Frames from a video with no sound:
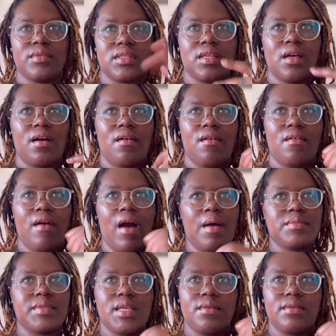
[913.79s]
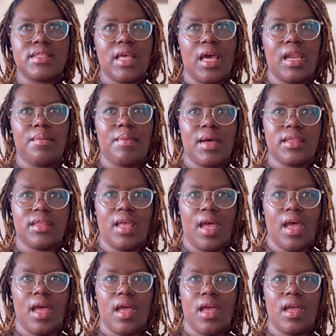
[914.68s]
So I'm so excited about
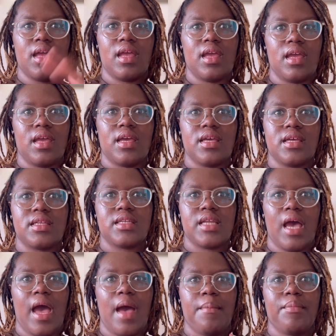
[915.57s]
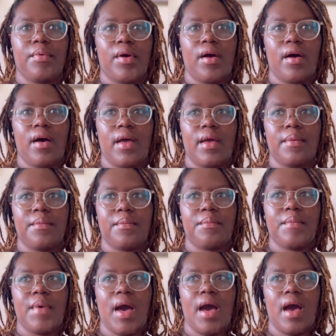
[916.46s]
that. And I brought
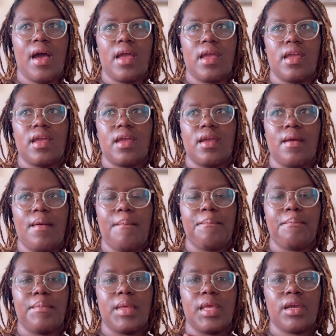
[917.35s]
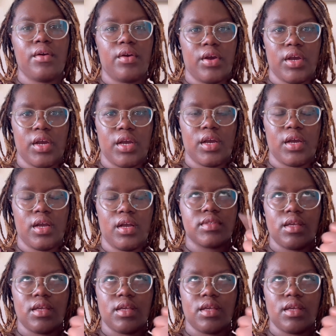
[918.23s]
my mirror.